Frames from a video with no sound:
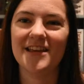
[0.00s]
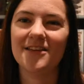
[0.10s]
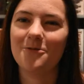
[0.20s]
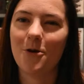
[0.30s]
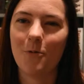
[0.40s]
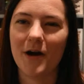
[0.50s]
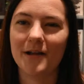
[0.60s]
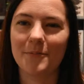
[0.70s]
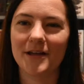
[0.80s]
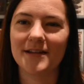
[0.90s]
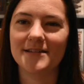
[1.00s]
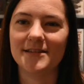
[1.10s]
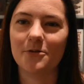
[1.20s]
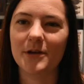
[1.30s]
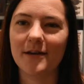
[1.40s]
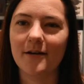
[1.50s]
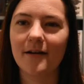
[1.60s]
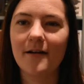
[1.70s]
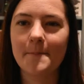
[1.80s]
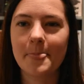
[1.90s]
you know what I'm gonna do here?
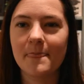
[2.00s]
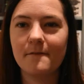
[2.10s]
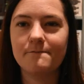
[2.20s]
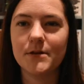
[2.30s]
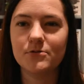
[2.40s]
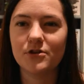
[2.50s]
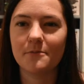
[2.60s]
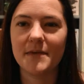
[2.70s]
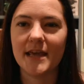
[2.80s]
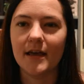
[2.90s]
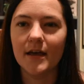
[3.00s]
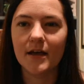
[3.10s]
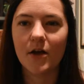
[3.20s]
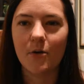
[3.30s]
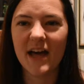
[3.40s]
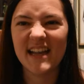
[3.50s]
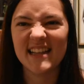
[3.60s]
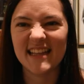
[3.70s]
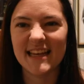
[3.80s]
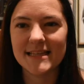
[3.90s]
Future me, go ahead
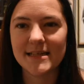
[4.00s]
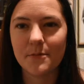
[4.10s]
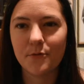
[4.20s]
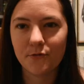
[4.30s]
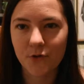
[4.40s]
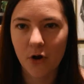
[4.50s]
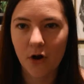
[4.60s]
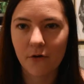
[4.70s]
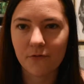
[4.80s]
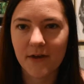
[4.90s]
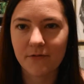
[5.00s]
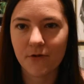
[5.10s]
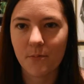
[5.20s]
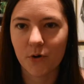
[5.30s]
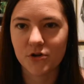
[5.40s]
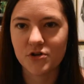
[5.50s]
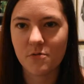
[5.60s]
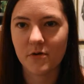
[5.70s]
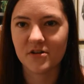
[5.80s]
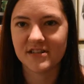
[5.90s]
and link some of your favorite
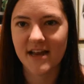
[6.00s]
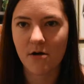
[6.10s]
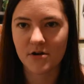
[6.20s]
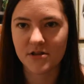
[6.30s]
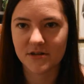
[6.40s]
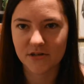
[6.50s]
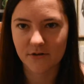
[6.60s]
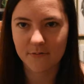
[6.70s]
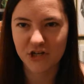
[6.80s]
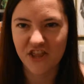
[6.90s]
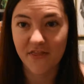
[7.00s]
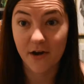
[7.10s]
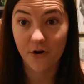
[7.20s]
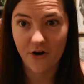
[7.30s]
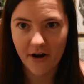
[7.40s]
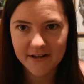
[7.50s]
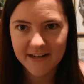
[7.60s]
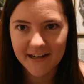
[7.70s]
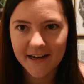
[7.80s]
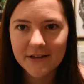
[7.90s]
booktubers down in the description that are not
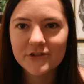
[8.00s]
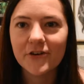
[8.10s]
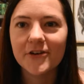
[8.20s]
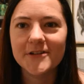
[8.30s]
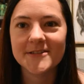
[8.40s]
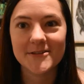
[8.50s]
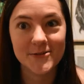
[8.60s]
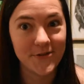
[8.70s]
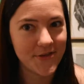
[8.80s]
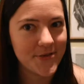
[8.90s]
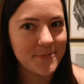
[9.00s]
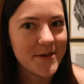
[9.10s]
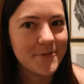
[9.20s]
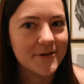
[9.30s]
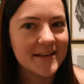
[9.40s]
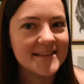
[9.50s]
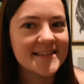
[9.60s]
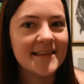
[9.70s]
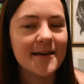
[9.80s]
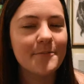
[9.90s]
teenage girls so that the people can
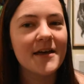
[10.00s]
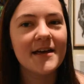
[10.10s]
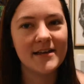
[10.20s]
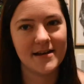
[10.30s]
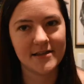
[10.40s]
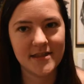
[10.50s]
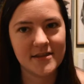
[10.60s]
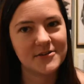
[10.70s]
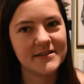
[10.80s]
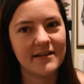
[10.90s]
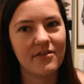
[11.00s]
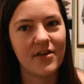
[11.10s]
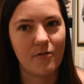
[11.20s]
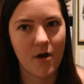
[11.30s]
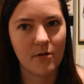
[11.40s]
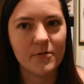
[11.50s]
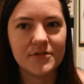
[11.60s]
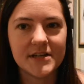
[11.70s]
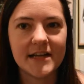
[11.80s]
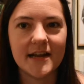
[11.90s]
see them. Not that there's anything wrong
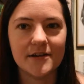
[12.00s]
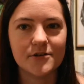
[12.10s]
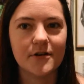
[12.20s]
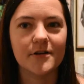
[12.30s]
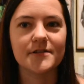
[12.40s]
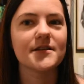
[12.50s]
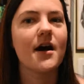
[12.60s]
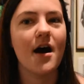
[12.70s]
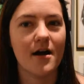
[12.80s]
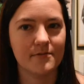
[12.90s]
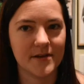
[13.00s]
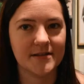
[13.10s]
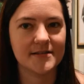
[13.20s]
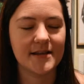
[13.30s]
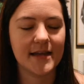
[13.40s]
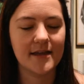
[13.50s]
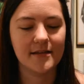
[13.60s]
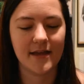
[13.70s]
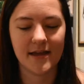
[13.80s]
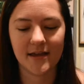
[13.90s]
with teenage girls, obviously.
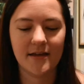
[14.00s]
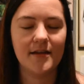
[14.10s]
Like,